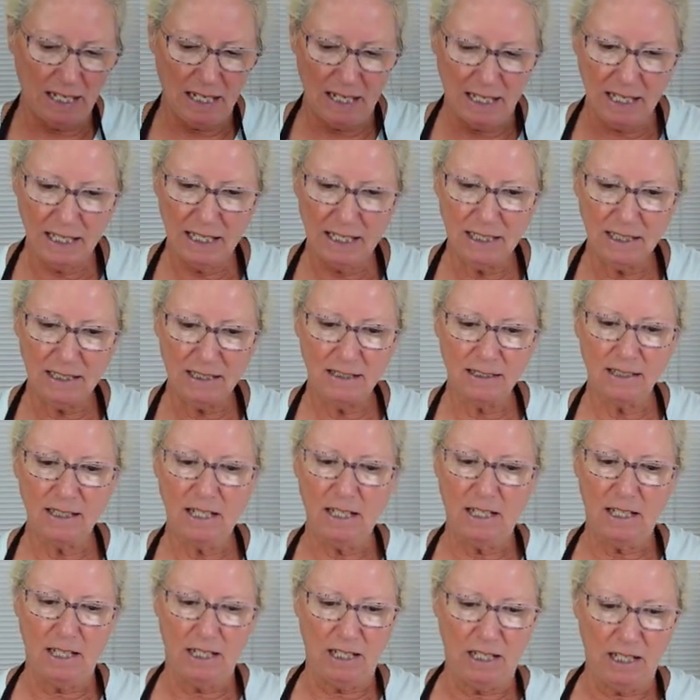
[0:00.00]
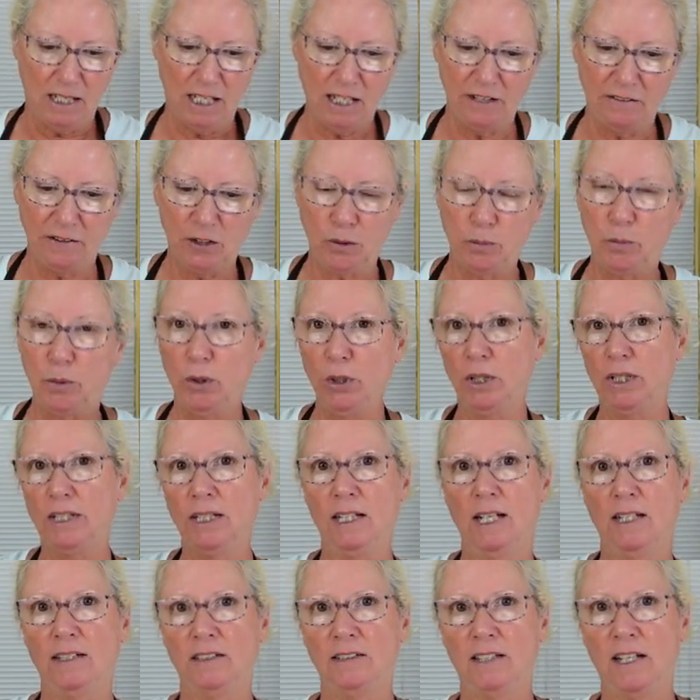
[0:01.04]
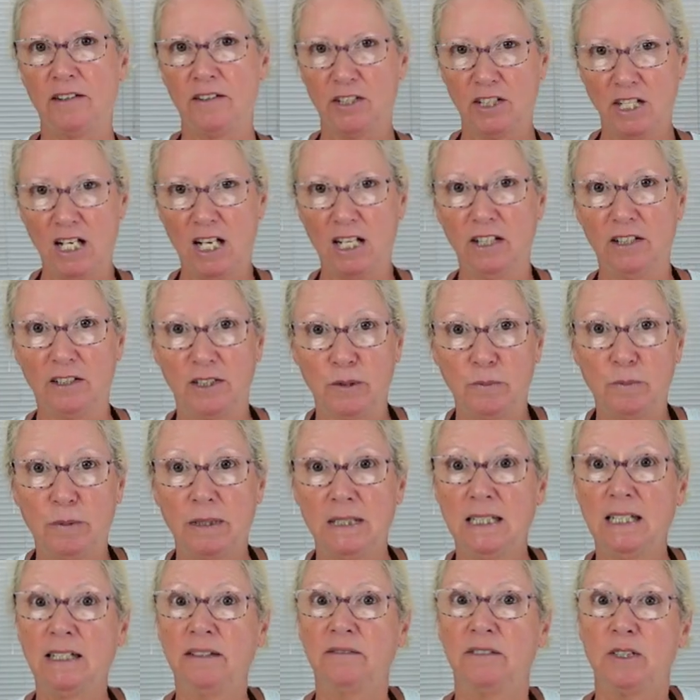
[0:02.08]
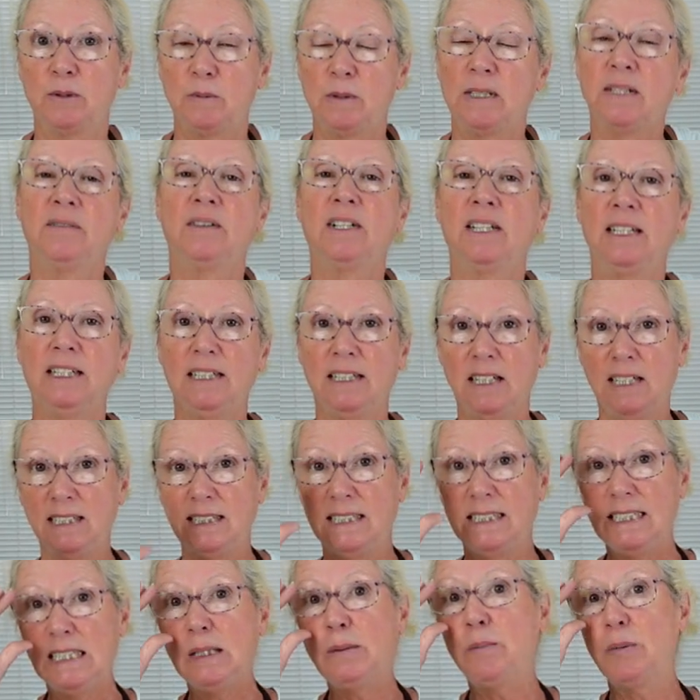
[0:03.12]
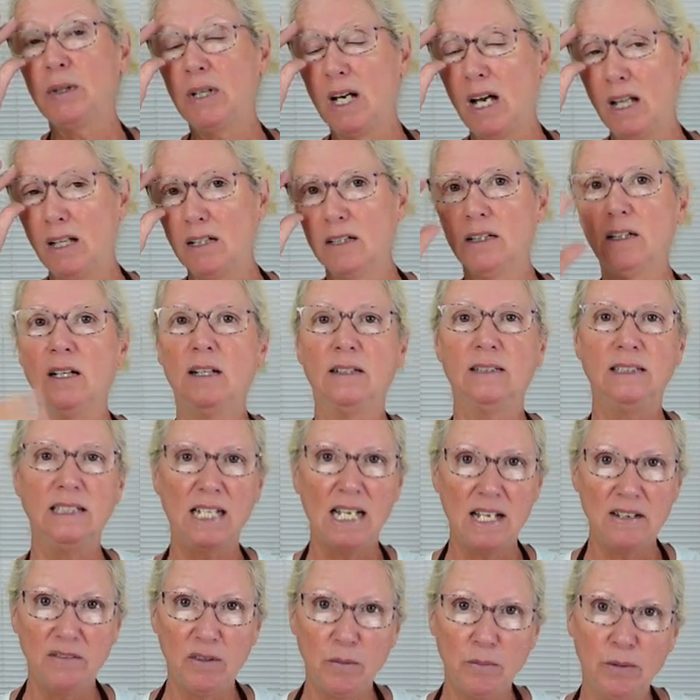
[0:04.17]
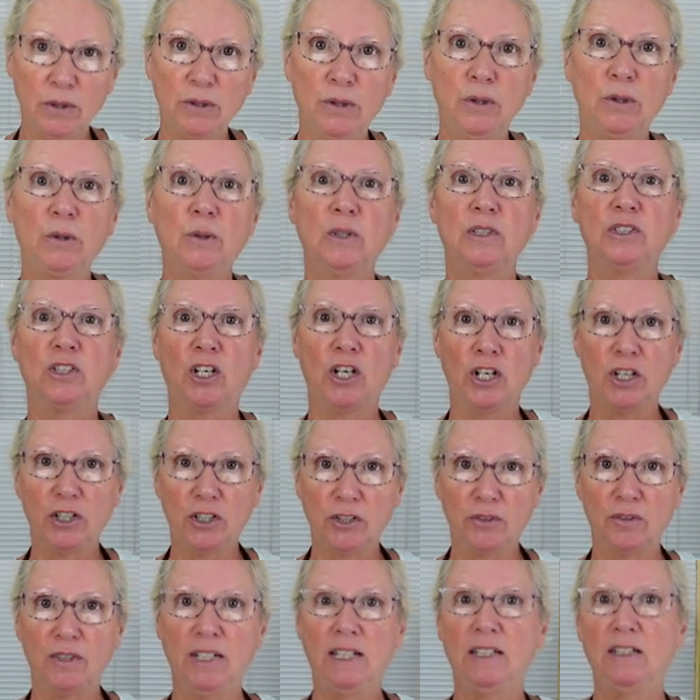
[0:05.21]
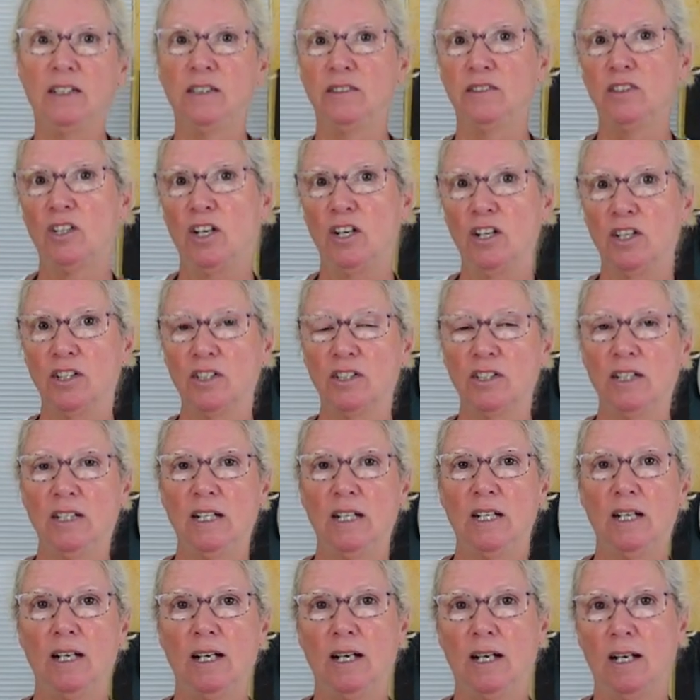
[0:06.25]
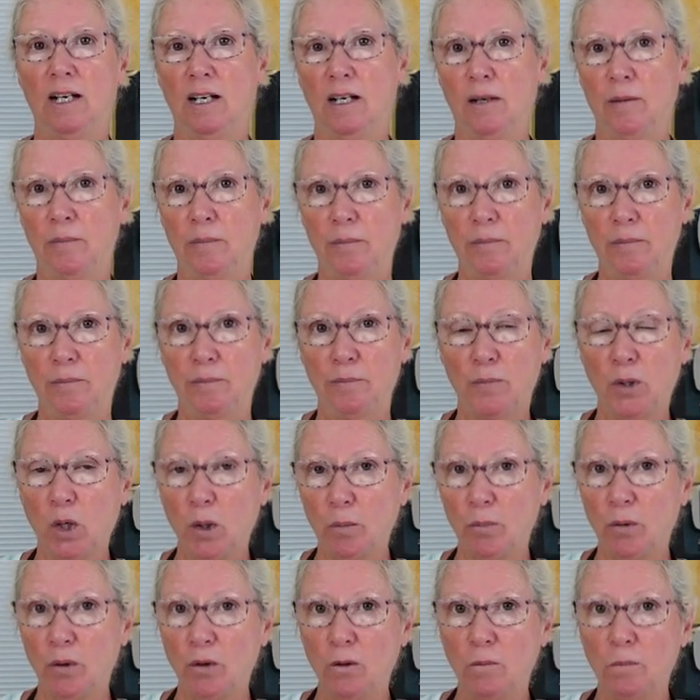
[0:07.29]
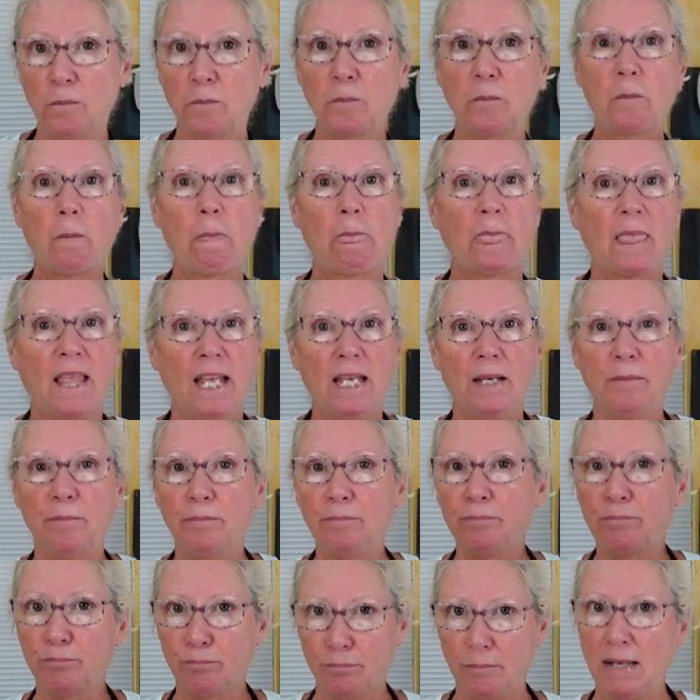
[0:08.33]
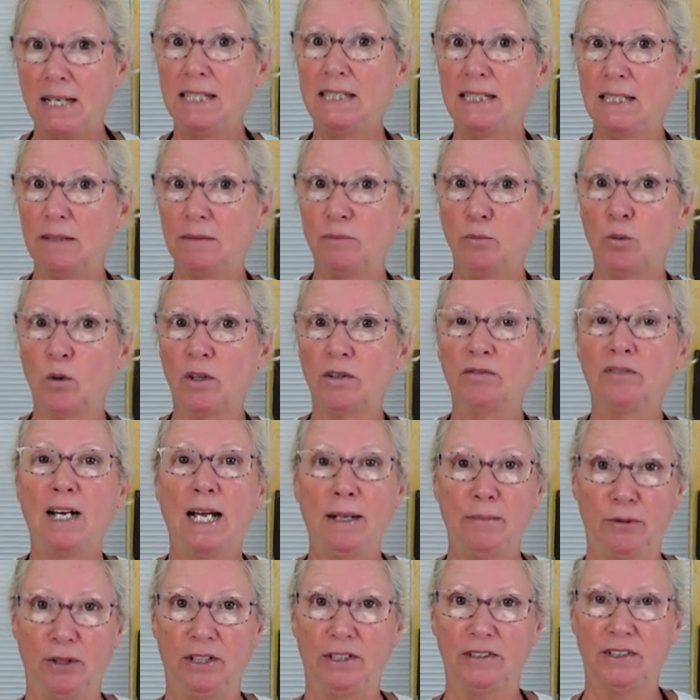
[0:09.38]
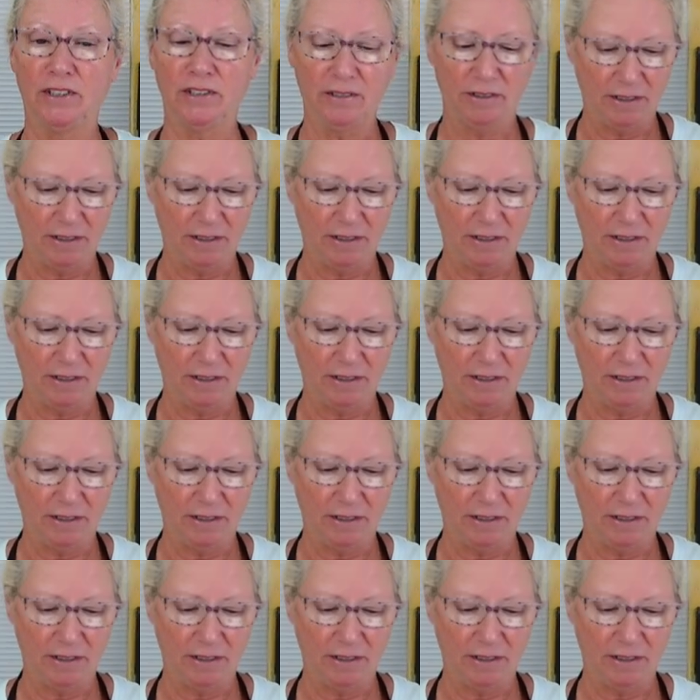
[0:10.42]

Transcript: is if you put it on another color, specifically a deep color, a navy blue, a dark green, a dark purple, it makes it more vibrant.